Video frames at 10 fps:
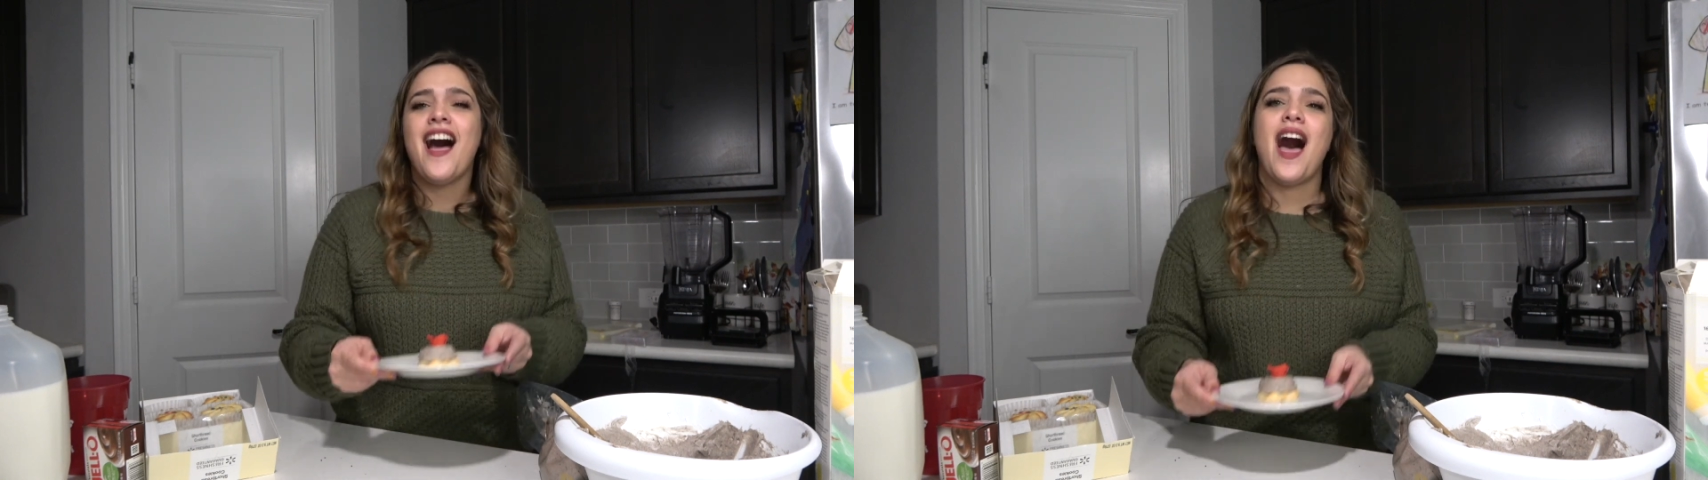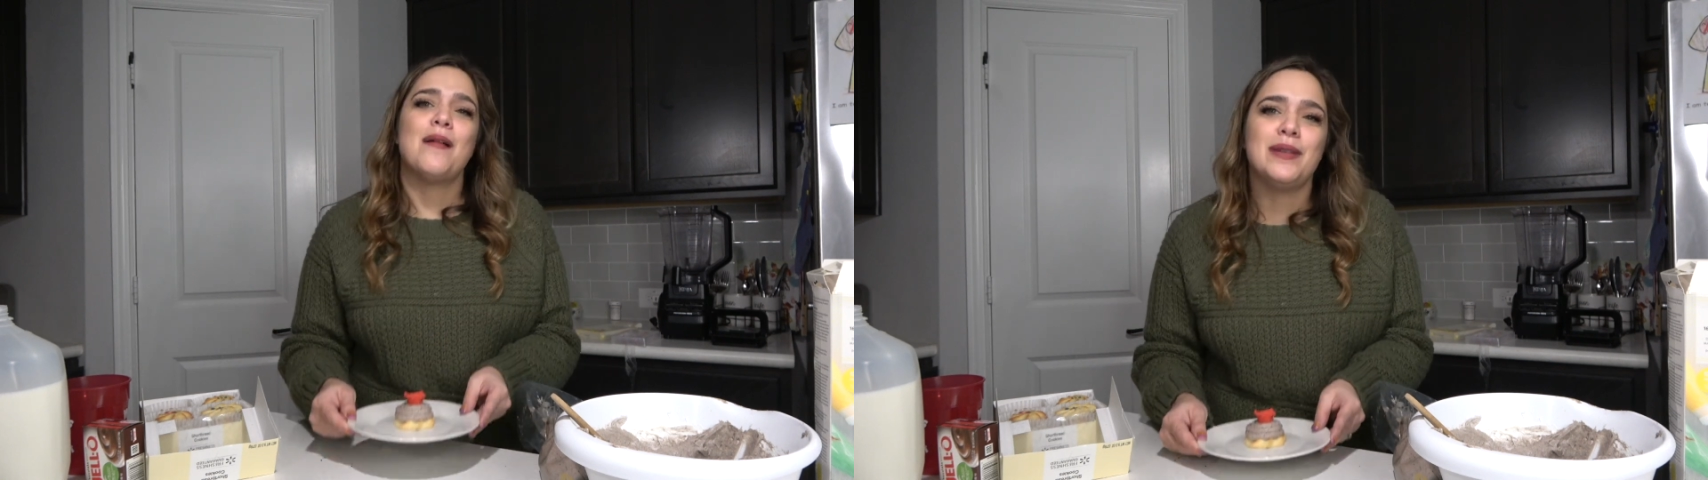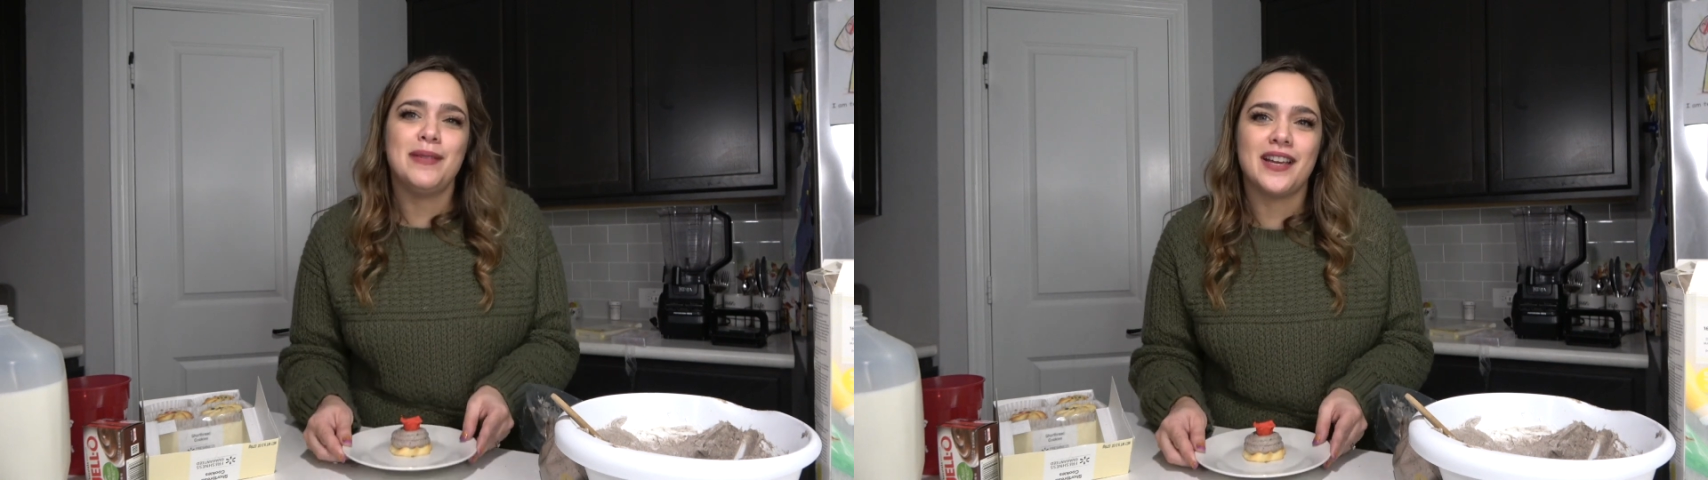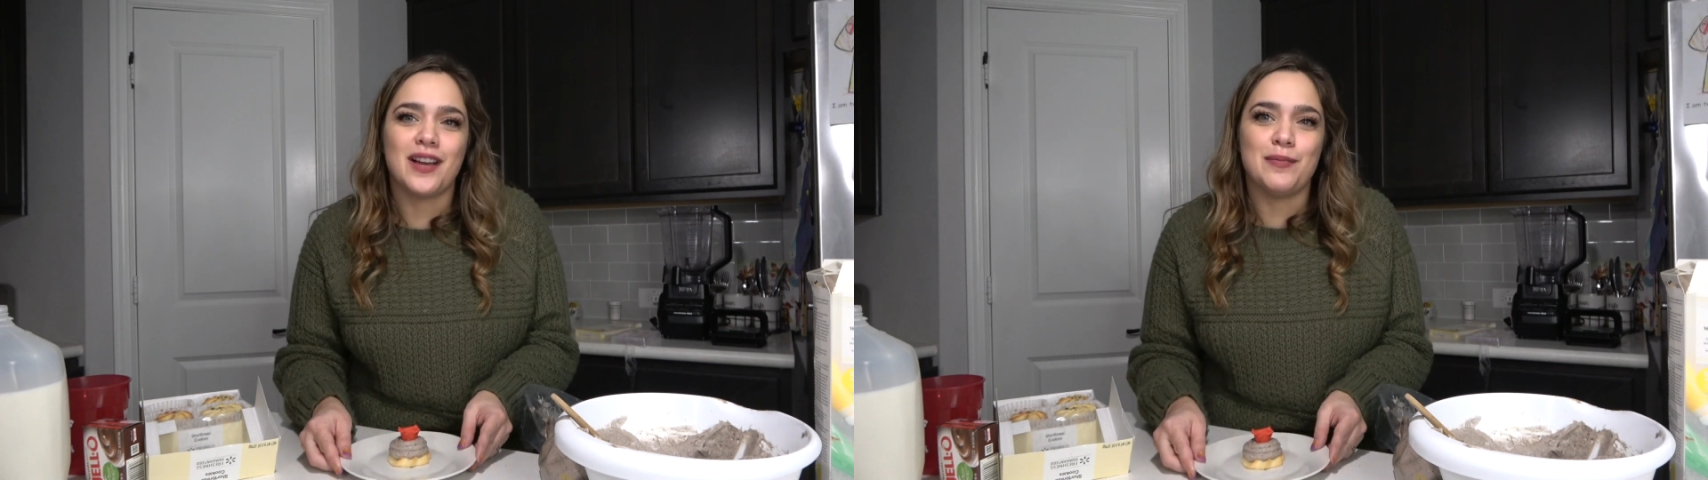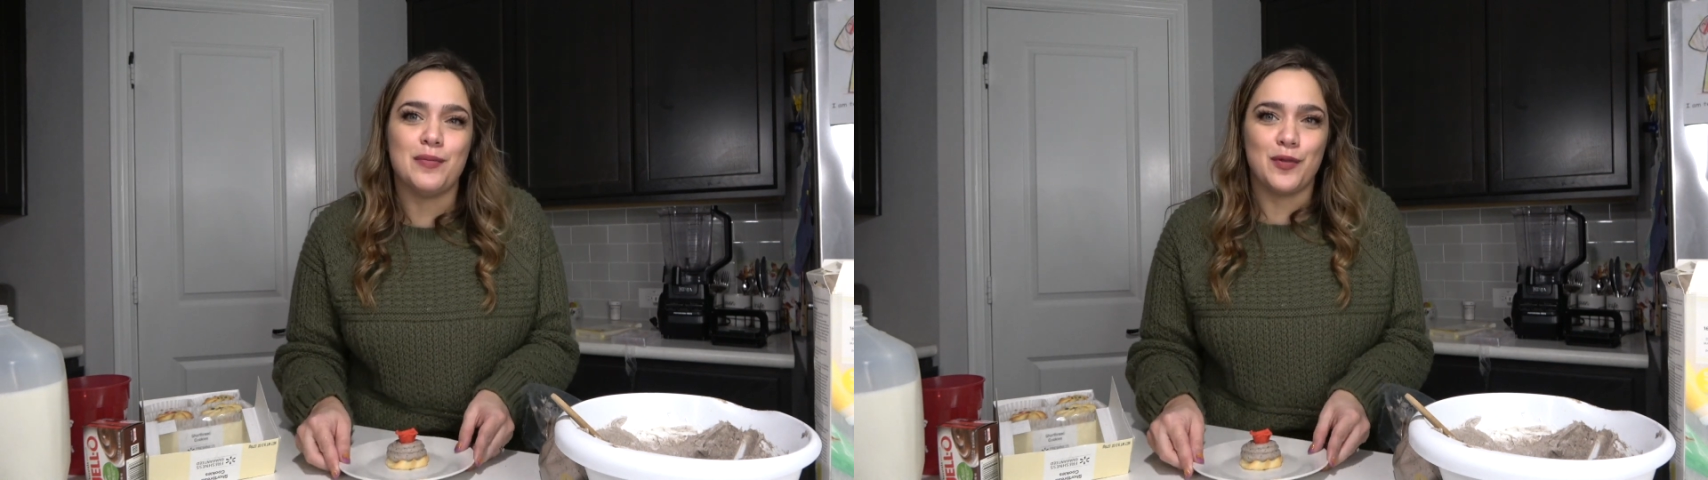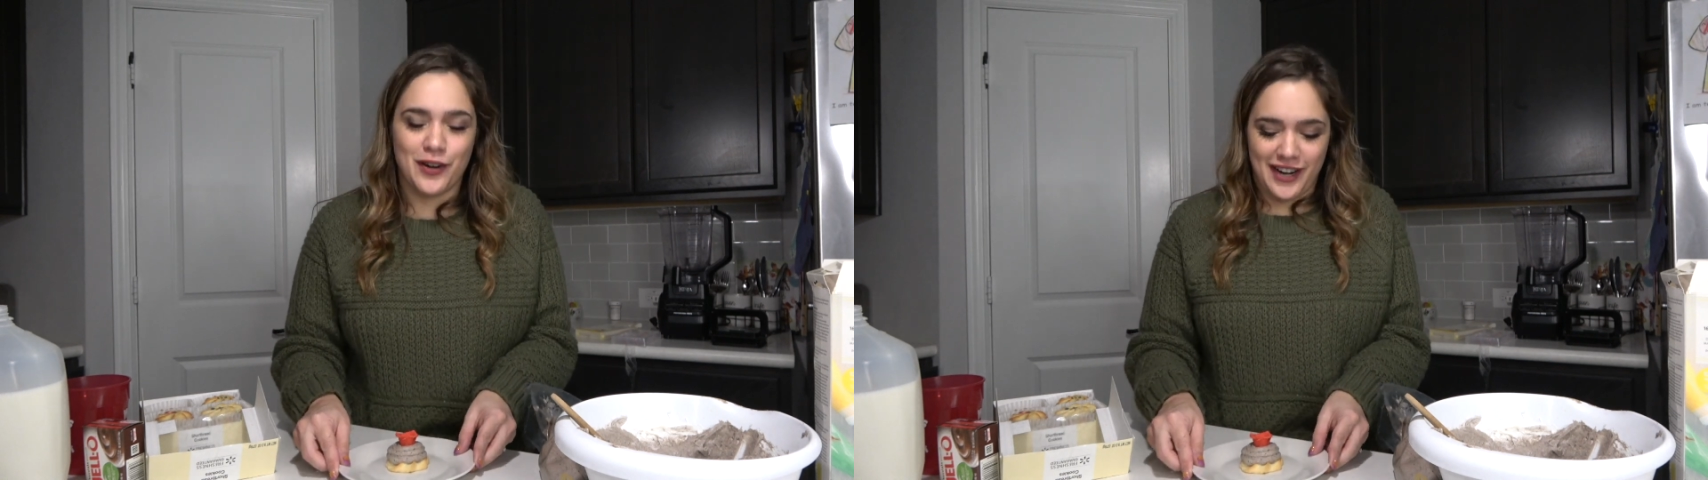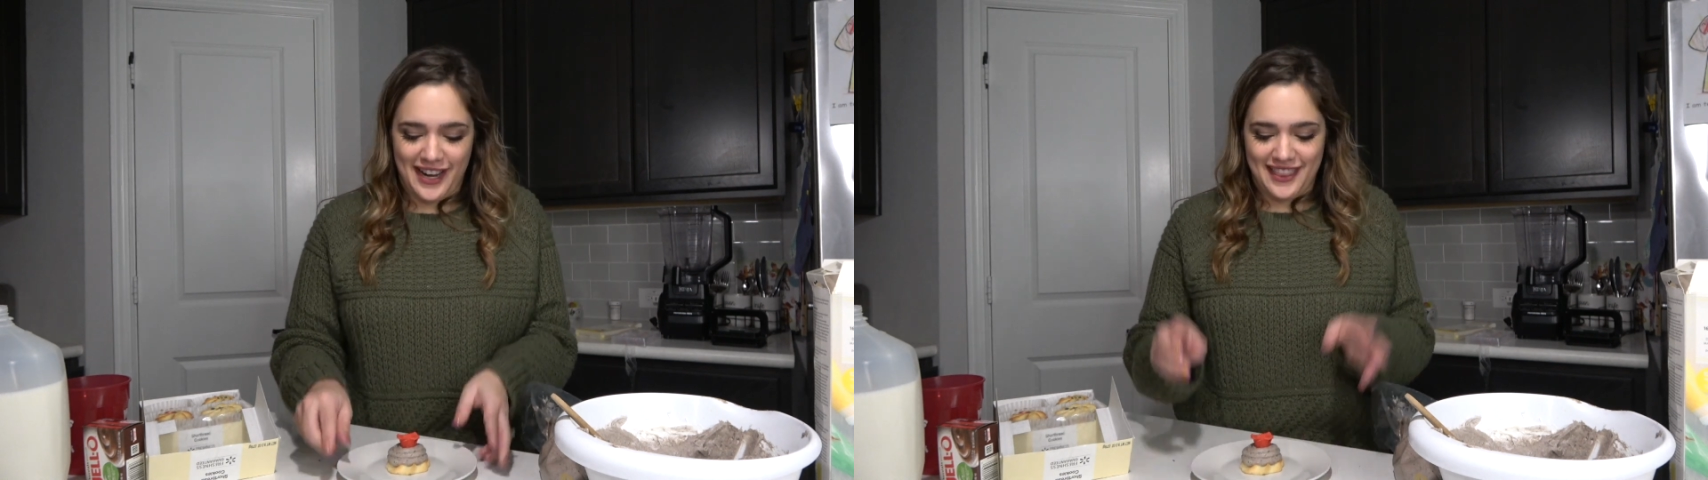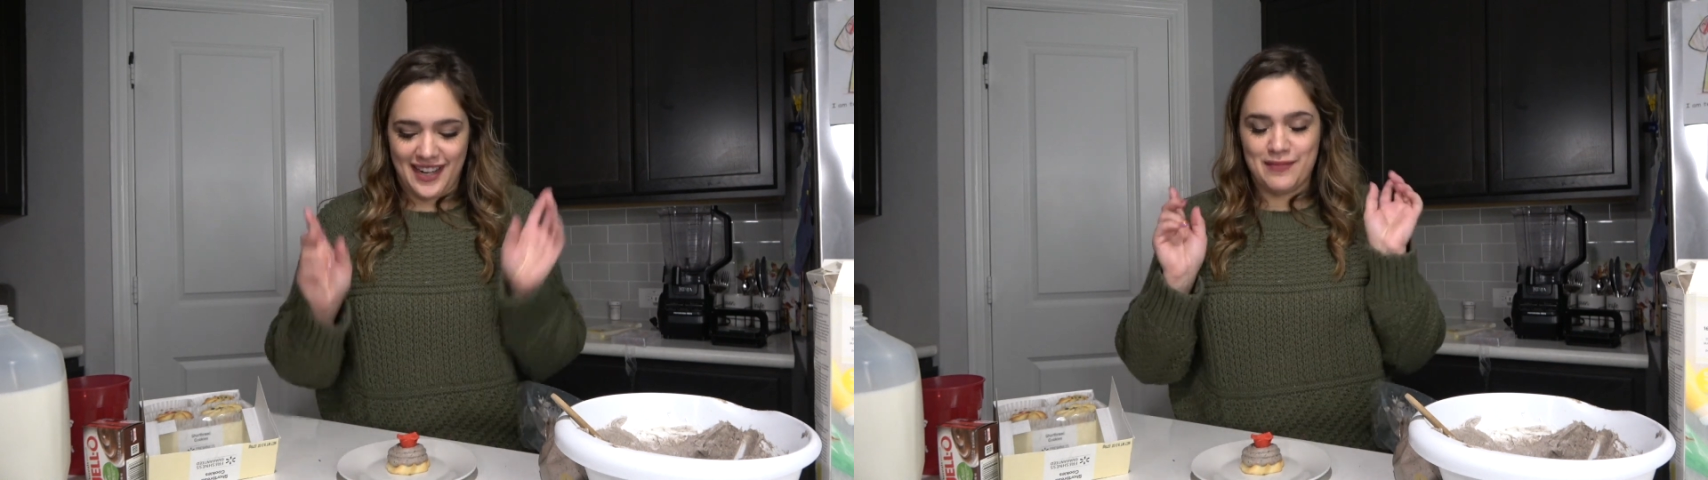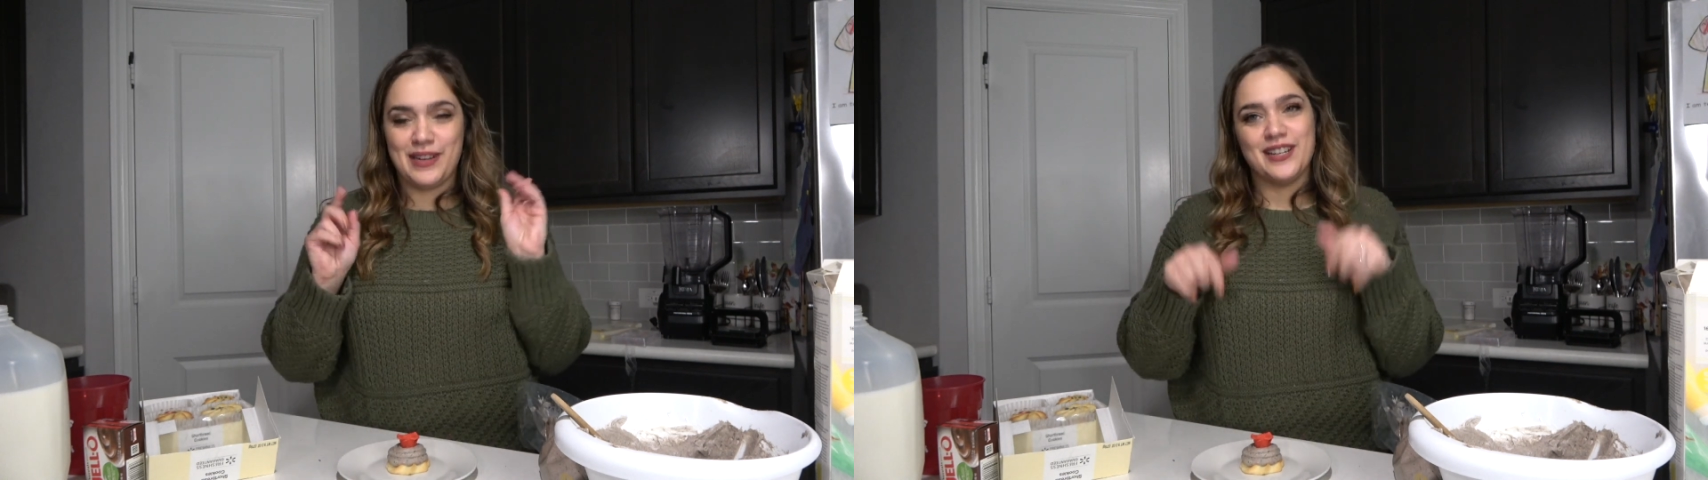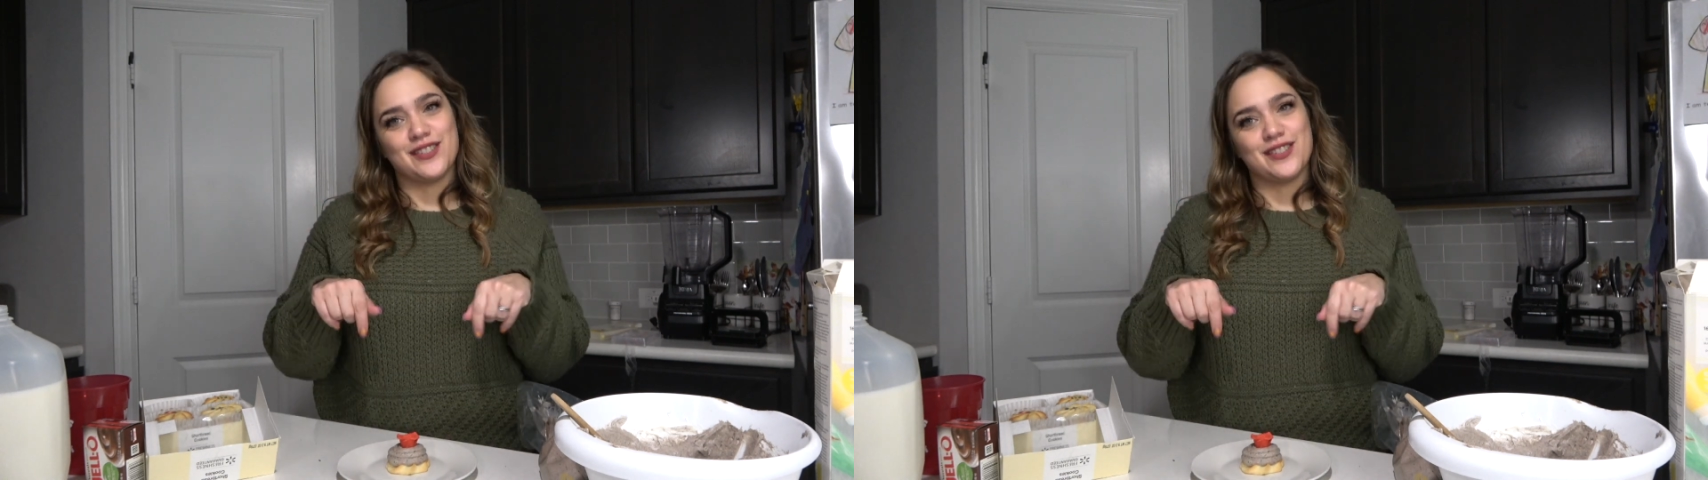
I'm gonna make a couple more and then I'm gonna